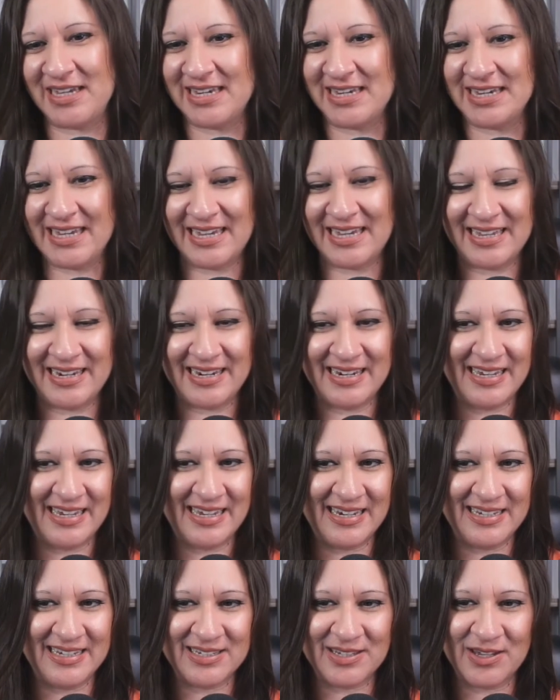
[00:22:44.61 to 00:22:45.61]
And again,
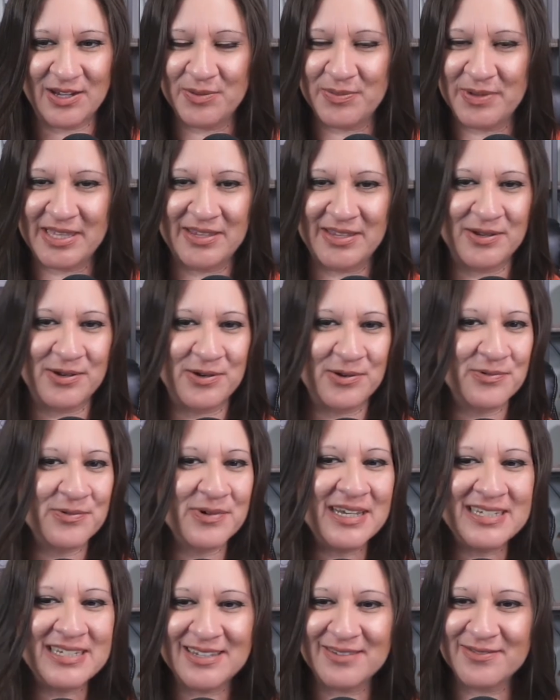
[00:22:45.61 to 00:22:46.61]
it is all by the
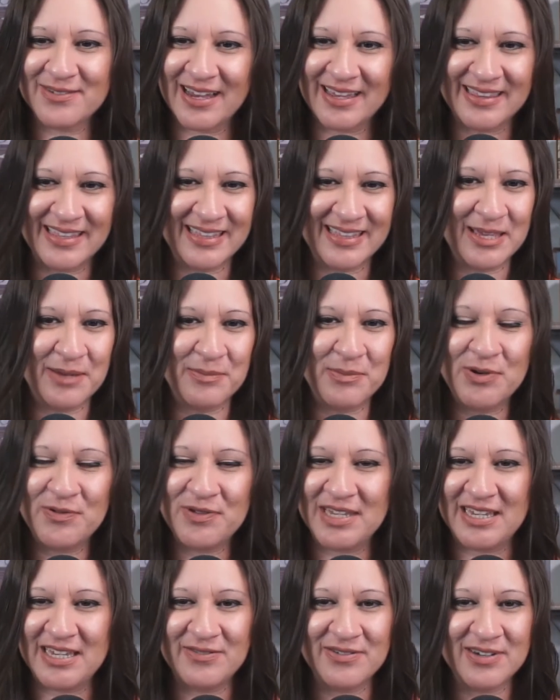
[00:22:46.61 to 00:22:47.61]
grace of God that that
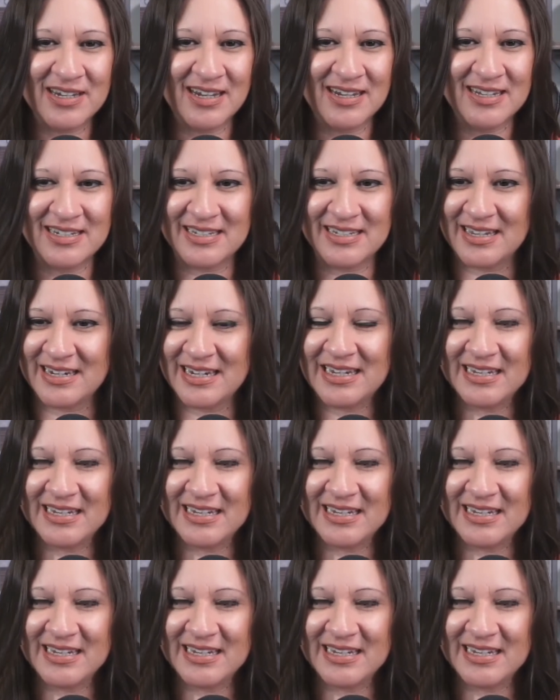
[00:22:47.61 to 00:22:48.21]
movie even got done.